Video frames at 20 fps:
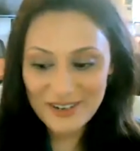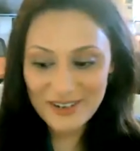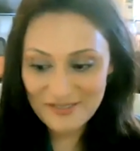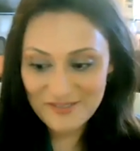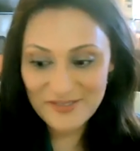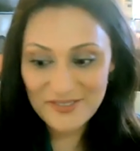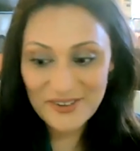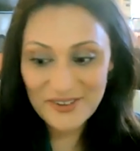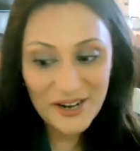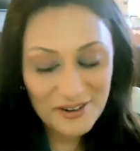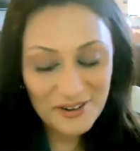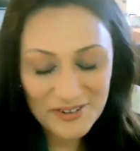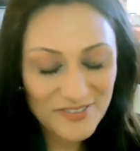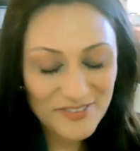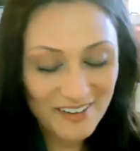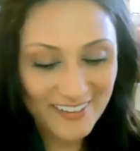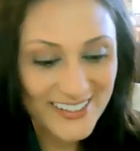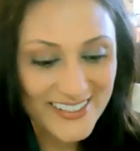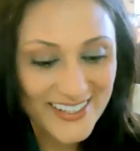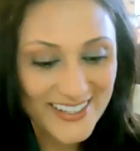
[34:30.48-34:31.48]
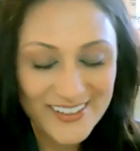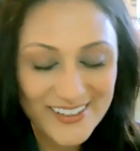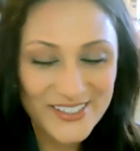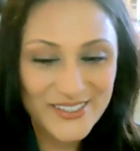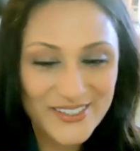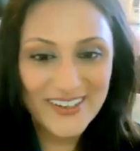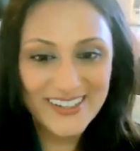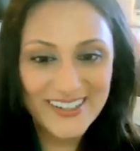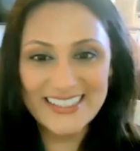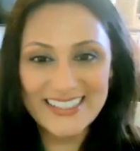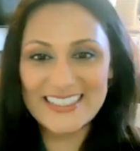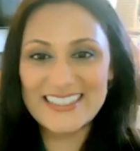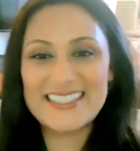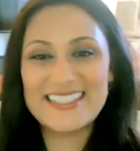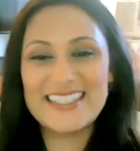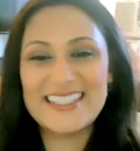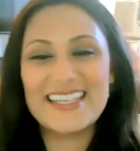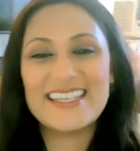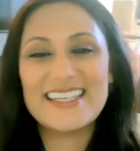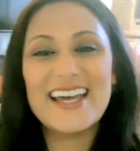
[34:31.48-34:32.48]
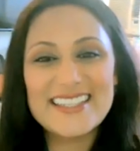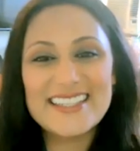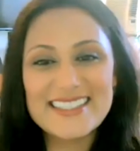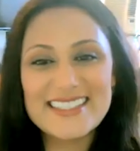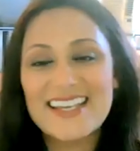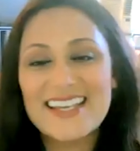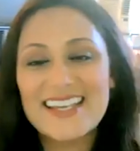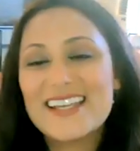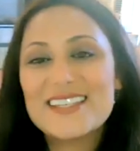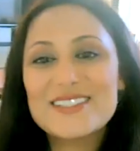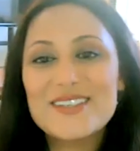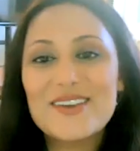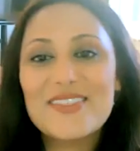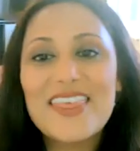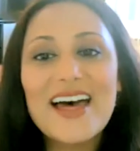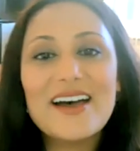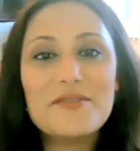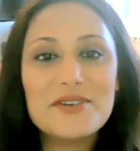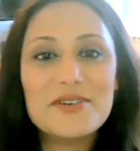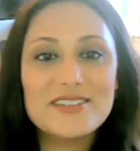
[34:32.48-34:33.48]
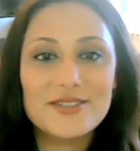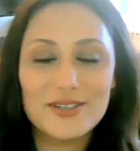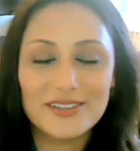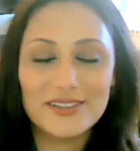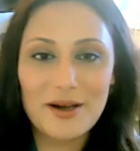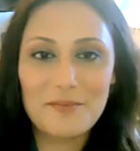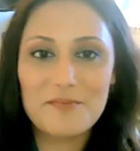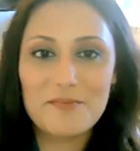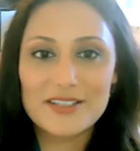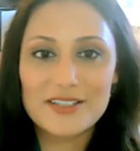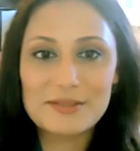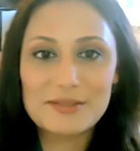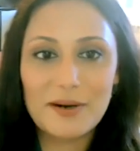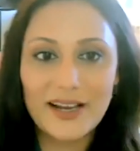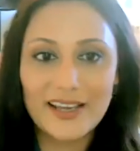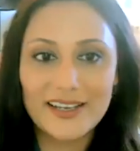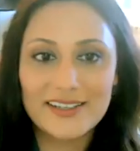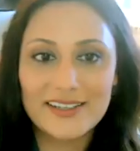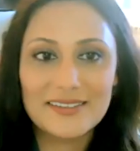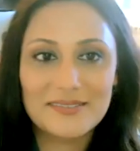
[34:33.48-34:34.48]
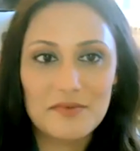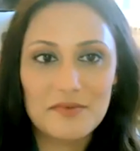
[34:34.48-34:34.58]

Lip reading: a very, very intelligent audience. Yes. So that was your lumbar spine.